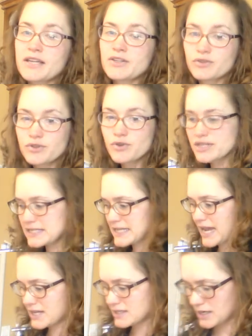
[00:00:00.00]
You'll notice
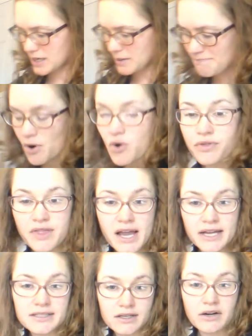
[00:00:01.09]
that both
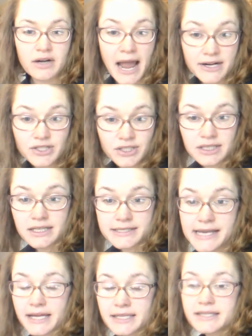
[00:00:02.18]
lines are actually
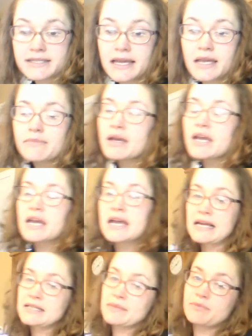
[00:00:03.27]
exactly the same,
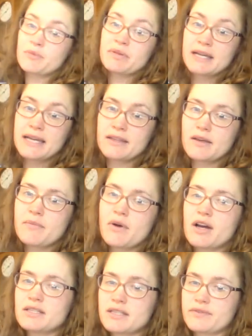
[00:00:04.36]
except you're playing them
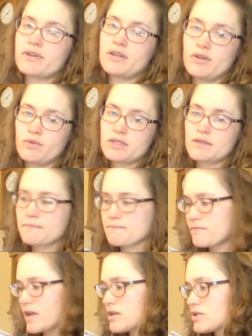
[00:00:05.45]
on different notes.
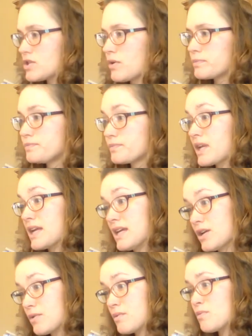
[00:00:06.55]
So
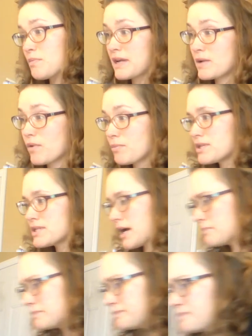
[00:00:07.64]
here we'll play it one more time,